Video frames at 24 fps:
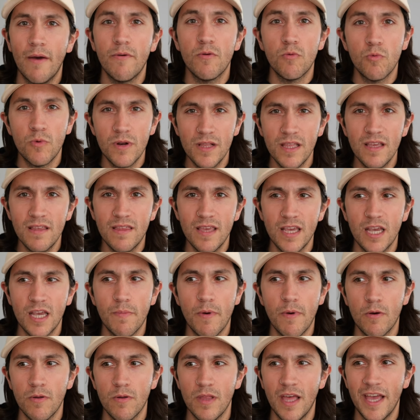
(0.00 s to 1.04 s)
I would really think
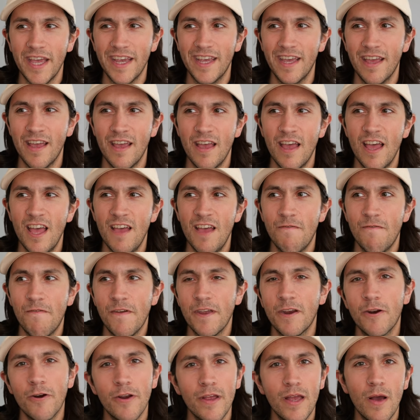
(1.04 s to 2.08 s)
about like
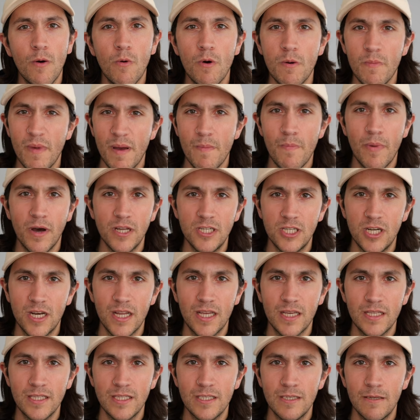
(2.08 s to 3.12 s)
figuring out what my budget
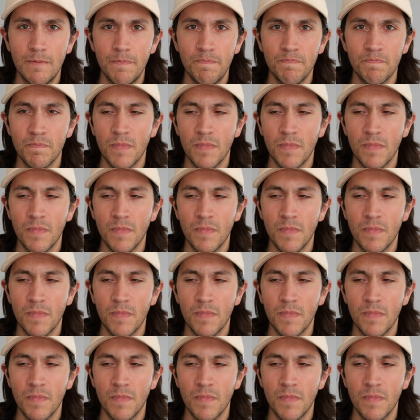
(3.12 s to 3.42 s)
is,